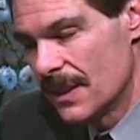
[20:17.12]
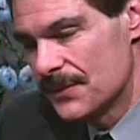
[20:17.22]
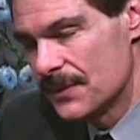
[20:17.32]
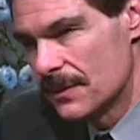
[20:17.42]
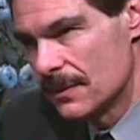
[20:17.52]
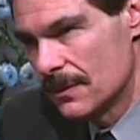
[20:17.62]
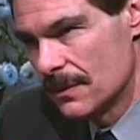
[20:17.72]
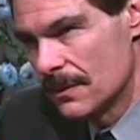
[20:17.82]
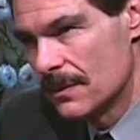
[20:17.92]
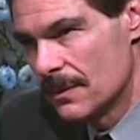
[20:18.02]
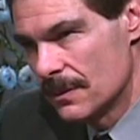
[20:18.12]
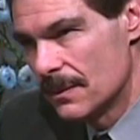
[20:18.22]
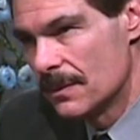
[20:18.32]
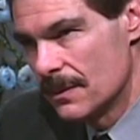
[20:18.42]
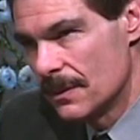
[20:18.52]
to what you've
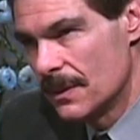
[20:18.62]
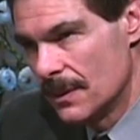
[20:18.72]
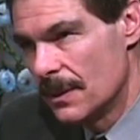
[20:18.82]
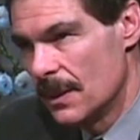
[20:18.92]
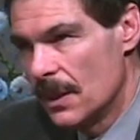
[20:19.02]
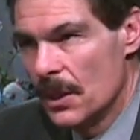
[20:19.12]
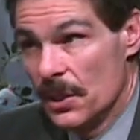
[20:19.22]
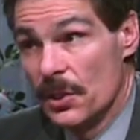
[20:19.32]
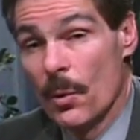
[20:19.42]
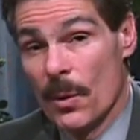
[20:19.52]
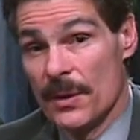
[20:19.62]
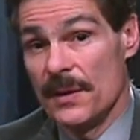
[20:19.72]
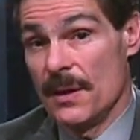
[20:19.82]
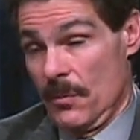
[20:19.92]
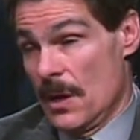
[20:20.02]
put in play. You know one of
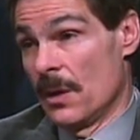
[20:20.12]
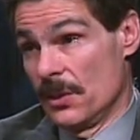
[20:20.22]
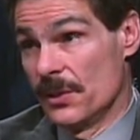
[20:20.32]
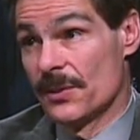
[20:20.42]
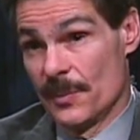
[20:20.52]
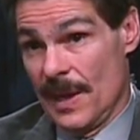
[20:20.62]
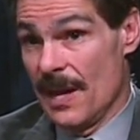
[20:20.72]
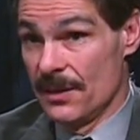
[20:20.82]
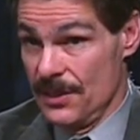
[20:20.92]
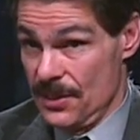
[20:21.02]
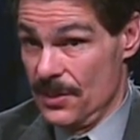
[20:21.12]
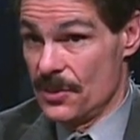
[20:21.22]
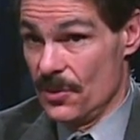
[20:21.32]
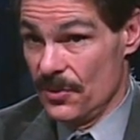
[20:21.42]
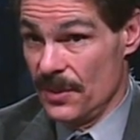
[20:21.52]
the uglier realities of this
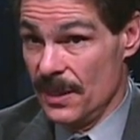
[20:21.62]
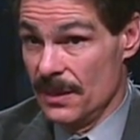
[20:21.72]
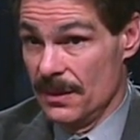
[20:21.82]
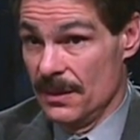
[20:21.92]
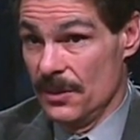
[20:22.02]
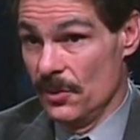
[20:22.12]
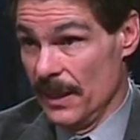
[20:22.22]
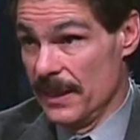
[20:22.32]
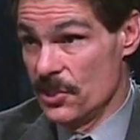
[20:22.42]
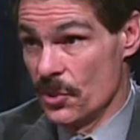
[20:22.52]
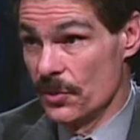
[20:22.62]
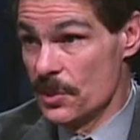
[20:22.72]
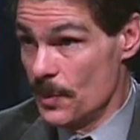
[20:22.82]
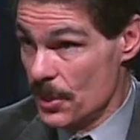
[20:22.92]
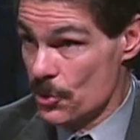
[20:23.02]
whole thing? And you ladies know this
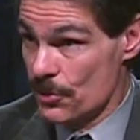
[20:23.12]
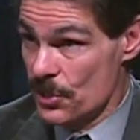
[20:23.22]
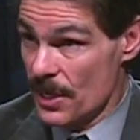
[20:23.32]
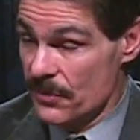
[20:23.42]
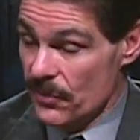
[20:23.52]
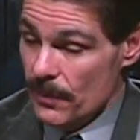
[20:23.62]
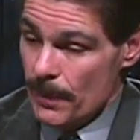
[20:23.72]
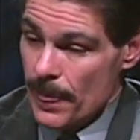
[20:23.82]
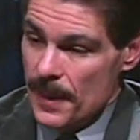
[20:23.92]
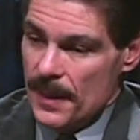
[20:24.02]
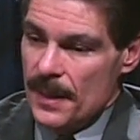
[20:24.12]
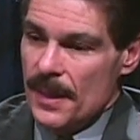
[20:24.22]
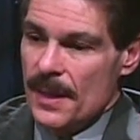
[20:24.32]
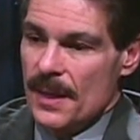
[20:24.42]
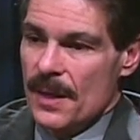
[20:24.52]
because you're insightful.
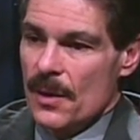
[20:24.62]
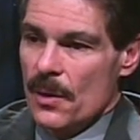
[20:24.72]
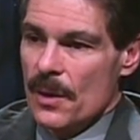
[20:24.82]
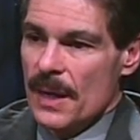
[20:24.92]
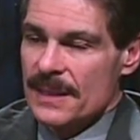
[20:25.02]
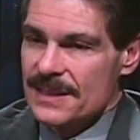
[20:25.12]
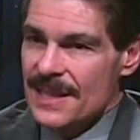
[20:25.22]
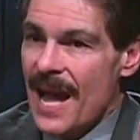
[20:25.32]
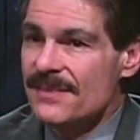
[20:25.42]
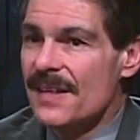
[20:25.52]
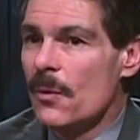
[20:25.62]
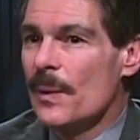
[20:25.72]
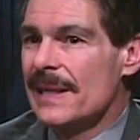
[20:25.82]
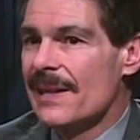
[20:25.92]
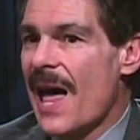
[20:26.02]
It's not that
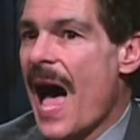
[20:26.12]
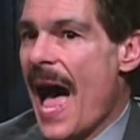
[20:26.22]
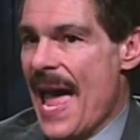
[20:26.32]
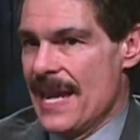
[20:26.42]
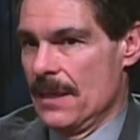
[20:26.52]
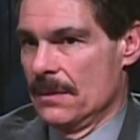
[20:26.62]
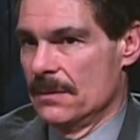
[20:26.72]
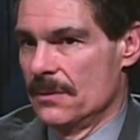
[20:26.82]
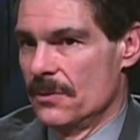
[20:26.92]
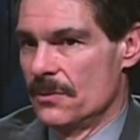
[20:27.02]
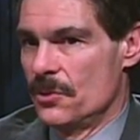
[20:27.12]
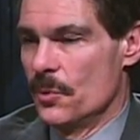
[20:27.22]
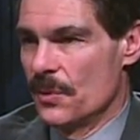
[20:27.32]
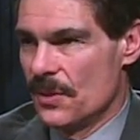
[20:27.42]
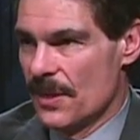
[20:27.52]
we lie to
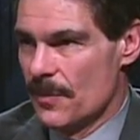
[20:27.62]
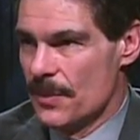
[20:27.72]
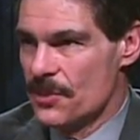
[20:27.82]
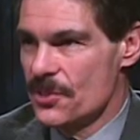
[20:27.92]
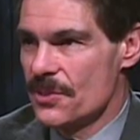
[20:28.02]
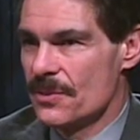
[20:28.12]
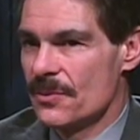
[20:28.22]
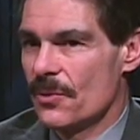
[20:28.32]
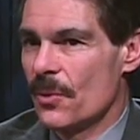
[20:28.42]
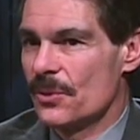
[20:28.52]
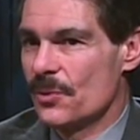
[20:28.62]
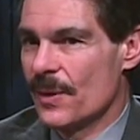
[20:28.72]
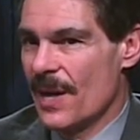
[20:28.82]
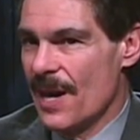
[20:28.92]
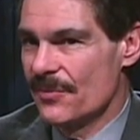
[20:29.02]
a therapist or to a
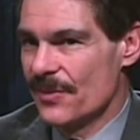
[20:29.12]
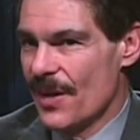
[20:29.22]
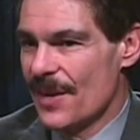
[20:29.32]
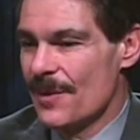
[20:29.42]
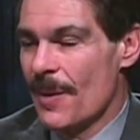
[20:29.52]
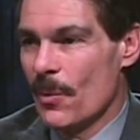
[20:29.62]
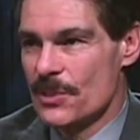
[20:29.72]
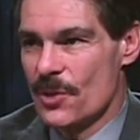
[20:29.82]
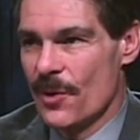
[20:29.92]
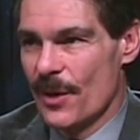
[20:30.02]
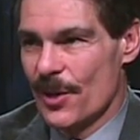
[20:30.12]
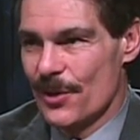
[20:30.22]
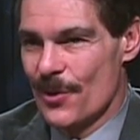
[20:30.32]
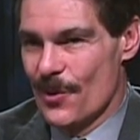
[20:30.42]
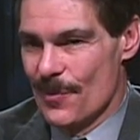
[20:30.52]
confidant about what's going on at
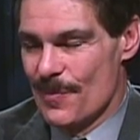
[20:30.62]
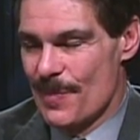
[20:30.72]
home.